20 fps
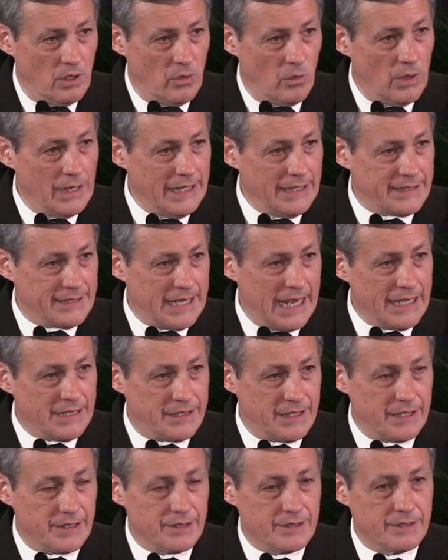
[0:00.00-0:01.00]
What he
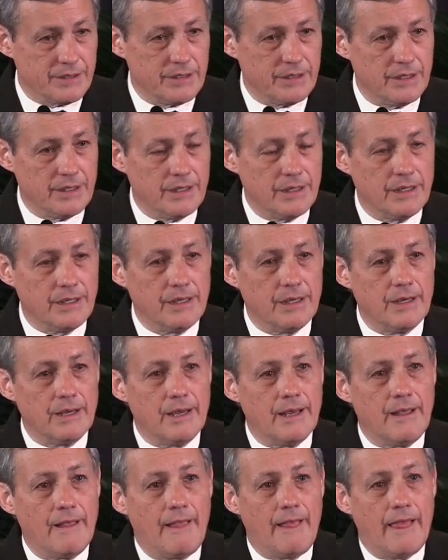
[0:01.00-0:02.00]
says is,
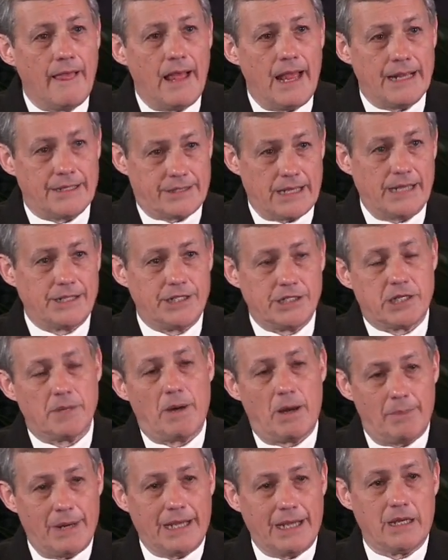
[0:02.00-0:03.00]
it's not just
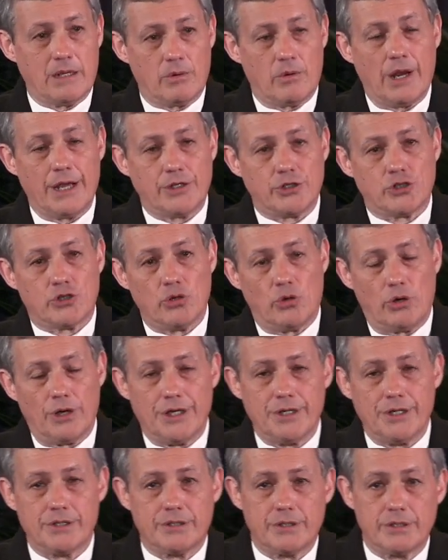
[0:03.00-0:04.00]
about making the right
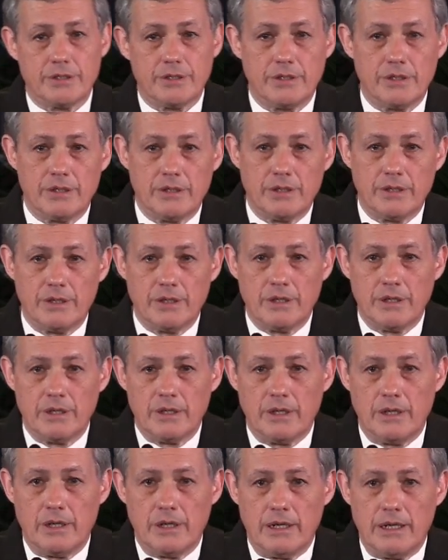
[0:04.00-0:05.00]
choice,
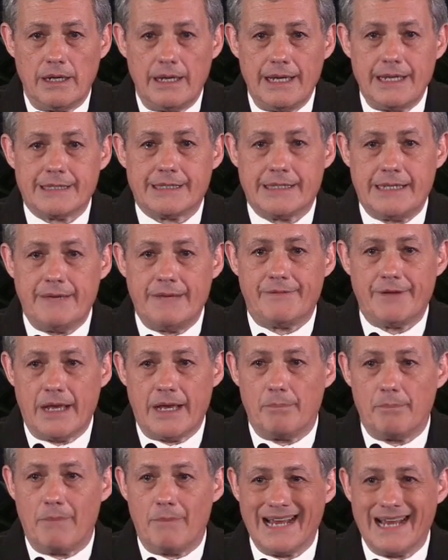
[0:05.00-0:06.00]
it's giving
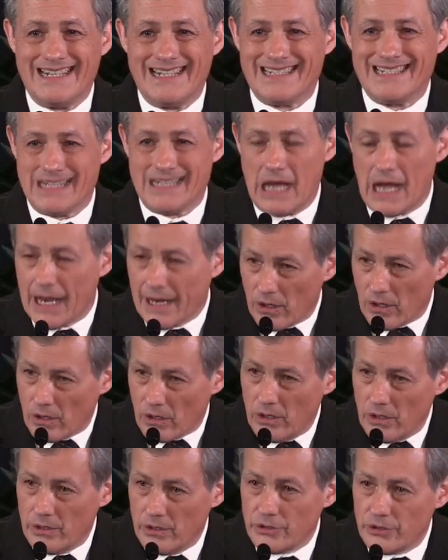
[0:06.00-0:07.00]
up my
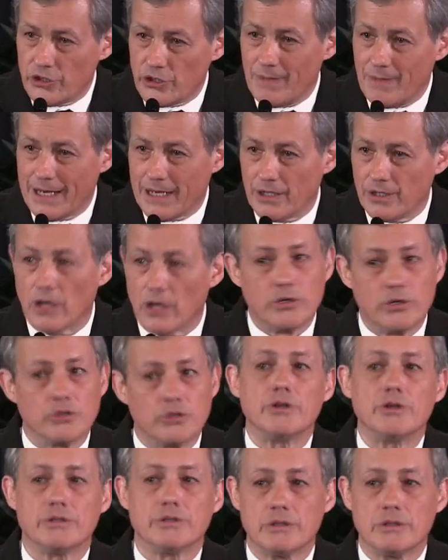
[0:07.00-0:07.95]
desire to make another choice.